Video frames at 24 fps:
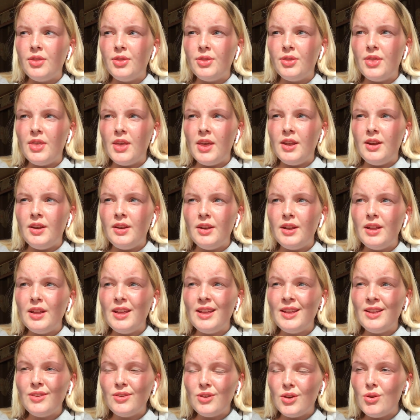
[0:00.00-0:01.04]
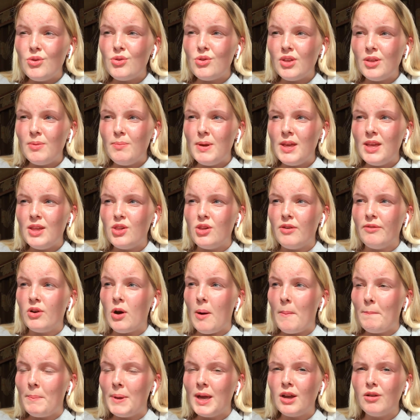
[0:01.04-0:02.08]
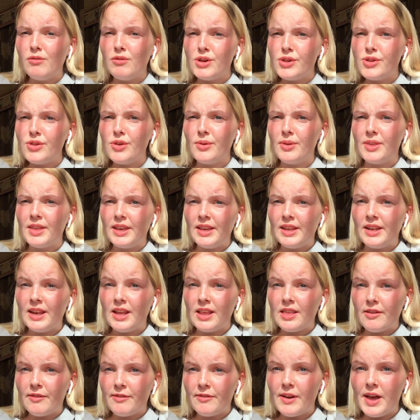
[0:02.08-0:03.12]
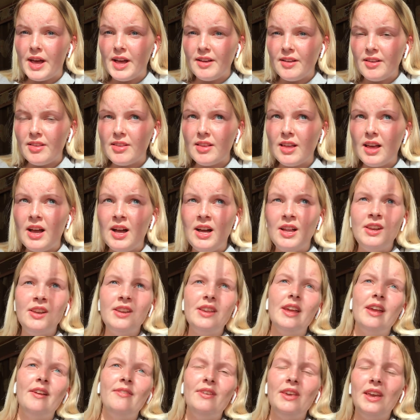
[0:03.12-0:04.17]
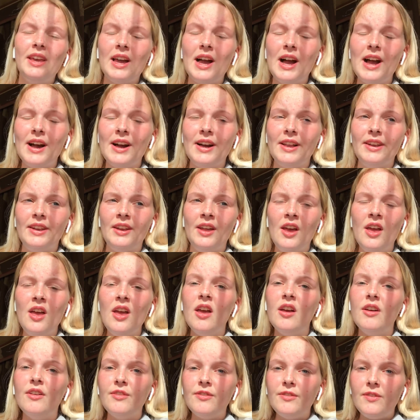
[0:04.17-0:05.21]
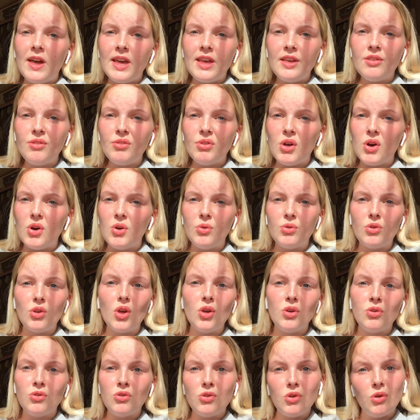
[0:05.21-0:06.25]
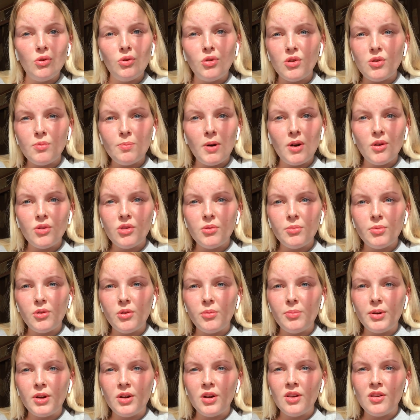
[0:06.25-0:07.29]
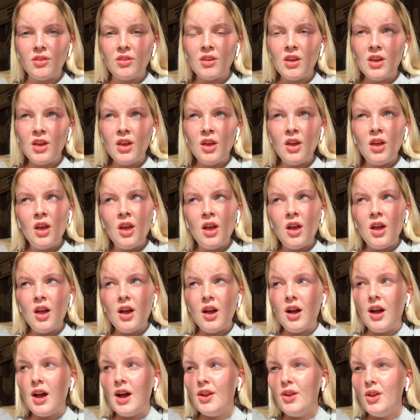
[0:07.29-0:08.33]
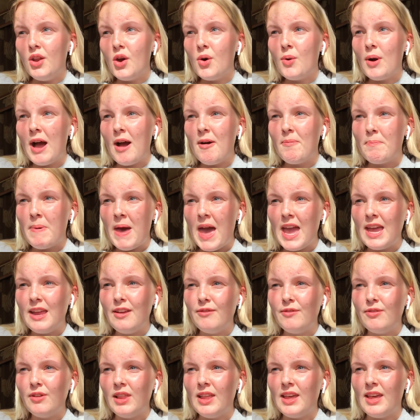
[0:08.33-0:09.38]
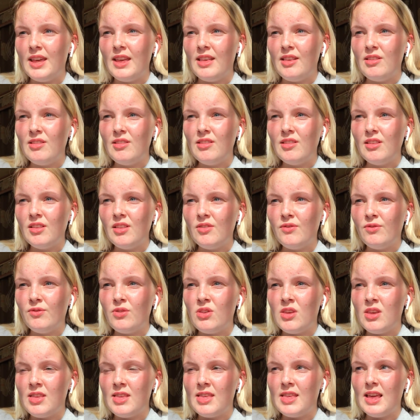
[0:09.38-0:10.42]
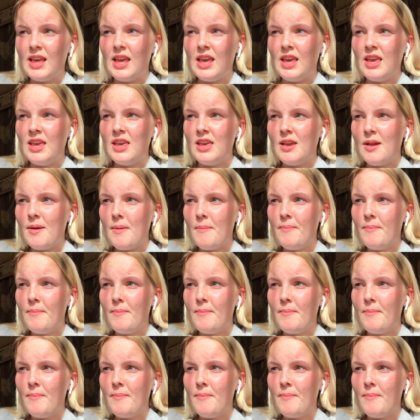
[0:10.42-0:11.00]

then it usually means you've got bigger issues that you need to face. And if you can, face those as soon as possible, because I know how painful it is to see